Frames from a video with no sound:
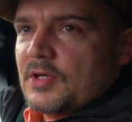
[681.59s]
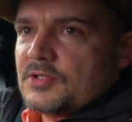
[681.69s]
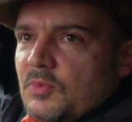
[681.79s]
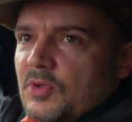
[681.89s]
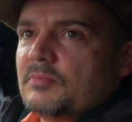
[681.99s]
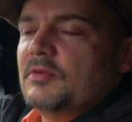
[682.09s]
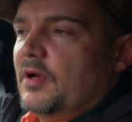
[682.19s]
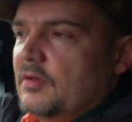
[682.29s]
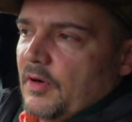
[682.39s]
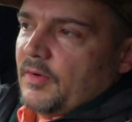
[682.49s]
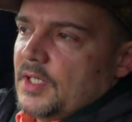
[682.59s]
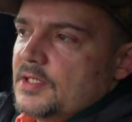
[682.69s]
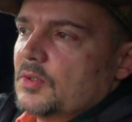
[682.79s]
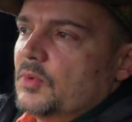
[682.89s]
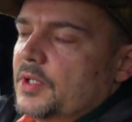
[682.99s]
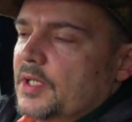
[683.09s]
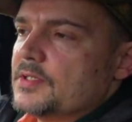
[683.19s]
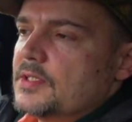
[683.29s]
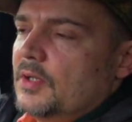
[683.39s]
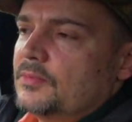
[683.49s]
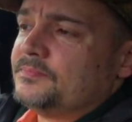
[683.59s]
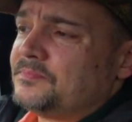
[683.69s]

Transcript: Because it wouldn't be very, very easy, would it? So